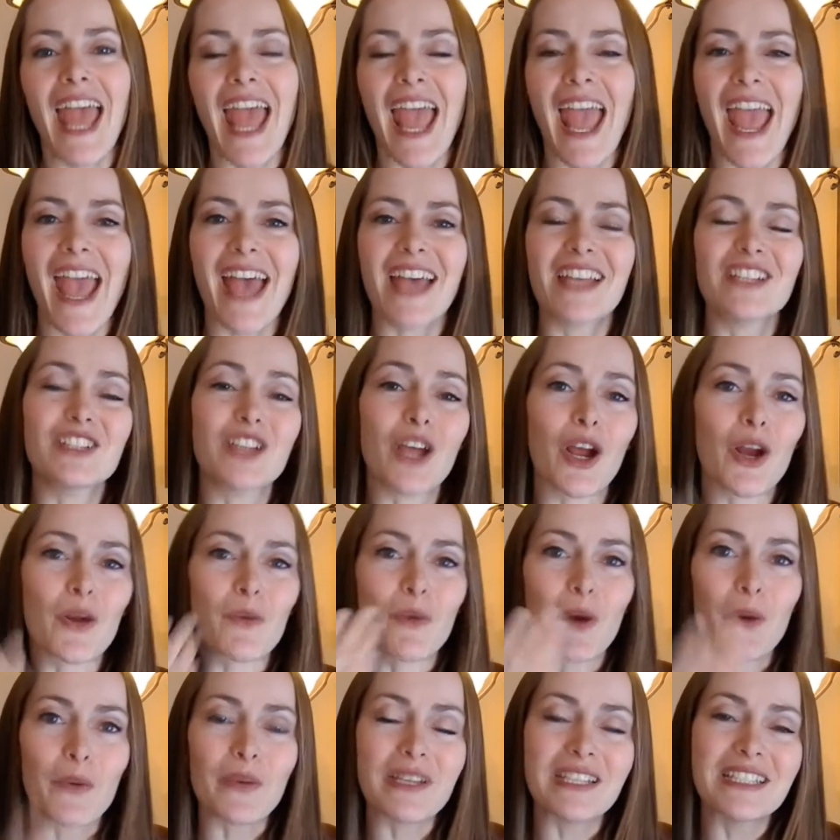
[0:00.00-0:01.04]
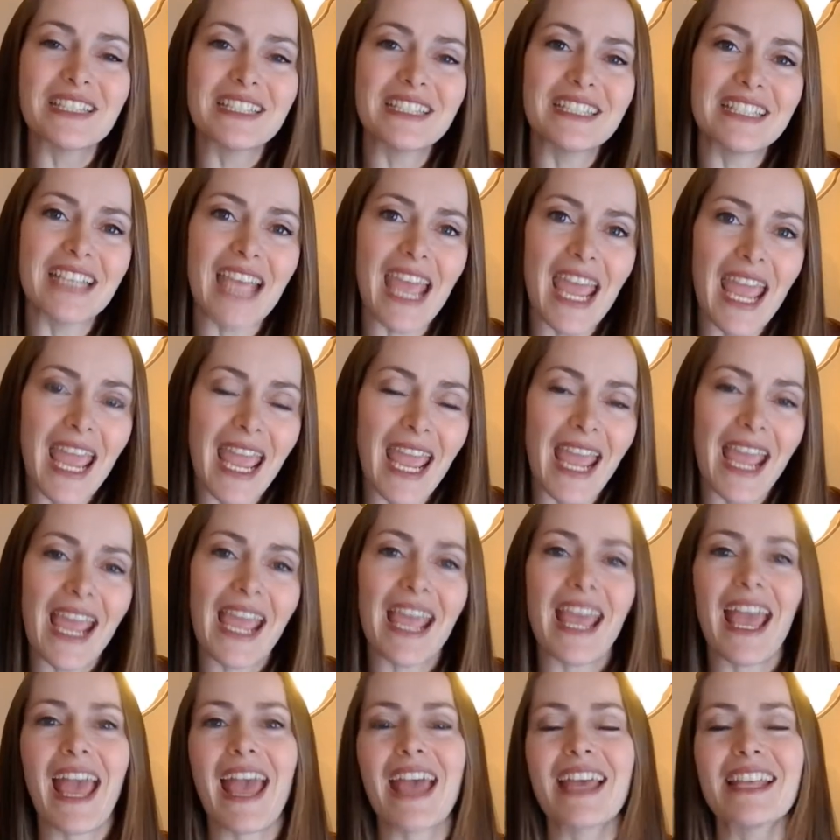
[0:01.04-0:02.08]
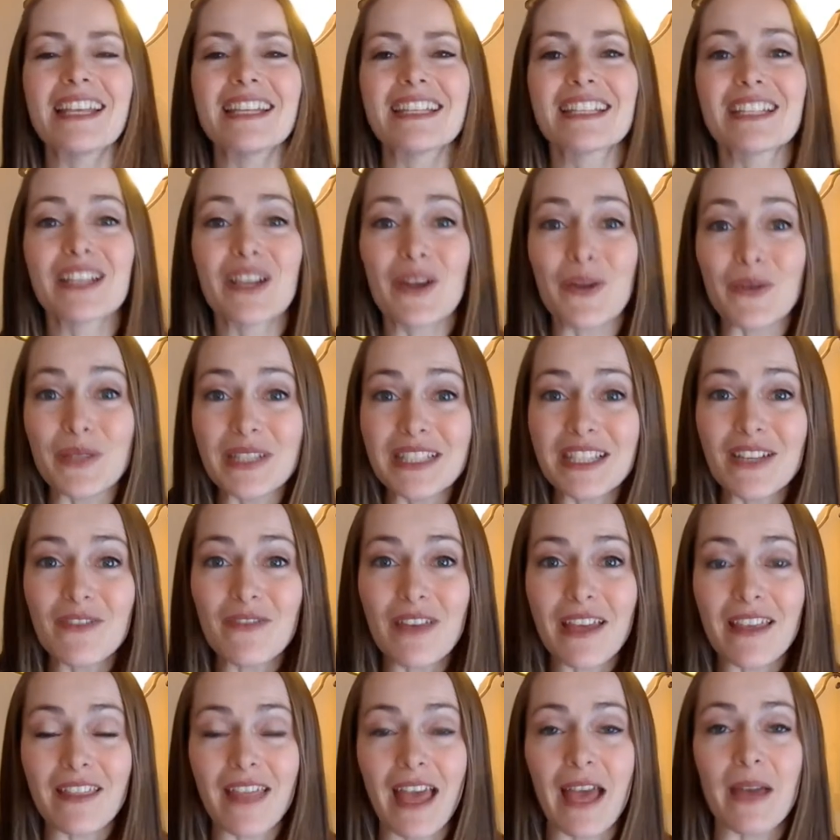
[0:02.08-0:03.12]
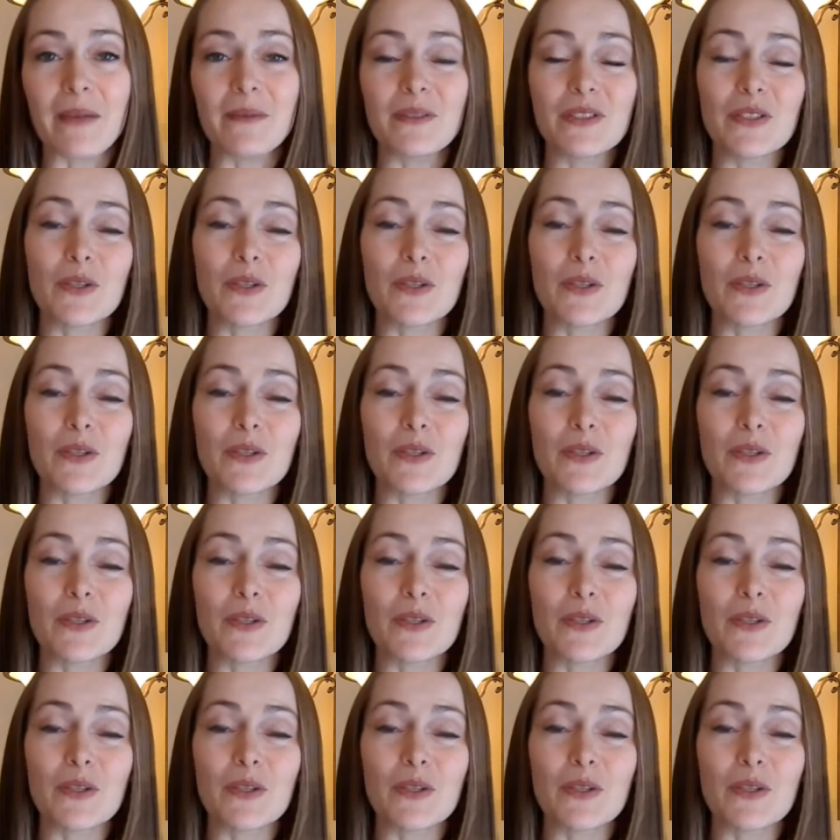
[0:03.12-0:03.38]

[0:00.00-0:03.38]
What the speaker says: and what we say and stuff like that.